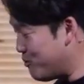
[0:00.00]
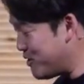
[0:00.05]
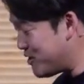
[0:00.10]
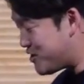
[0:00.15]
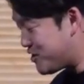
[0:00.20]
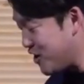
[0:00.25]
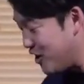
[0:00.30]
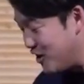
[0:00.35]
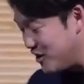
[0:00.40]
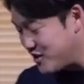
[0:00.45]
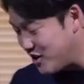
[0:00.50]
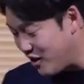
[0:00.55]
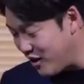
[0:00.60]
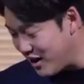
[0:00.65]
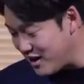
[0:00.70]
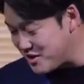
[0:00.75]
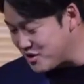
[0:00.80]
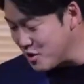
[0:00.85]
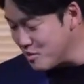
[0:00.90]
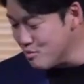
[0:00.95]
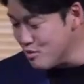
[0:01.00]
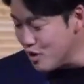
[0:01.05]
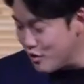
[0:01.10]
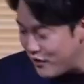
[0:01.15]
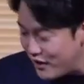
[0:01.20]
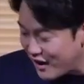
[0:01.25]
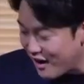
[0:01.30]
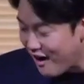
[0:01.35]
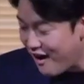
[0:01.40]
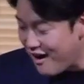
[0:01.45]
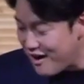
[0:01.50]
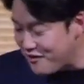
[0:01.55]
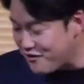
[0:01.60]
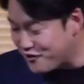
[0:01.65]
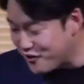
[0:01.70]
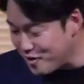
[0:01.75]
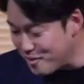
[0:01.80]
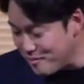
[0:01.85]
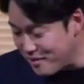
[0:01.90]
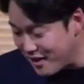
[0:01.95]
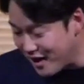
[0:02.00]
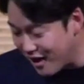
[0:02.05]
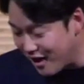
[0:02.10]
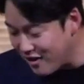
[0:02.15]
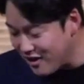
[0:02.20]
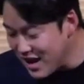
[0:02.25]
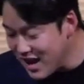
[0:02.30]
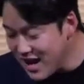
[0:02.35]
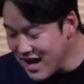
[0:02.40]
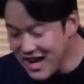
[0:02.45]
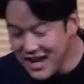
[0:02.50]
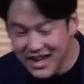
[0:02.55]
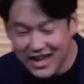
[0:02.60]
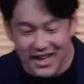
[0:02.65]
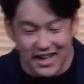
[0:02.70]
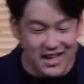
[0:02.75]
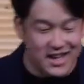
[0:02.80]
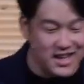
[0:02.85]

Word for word: miss church. All right, so moving on from there, he,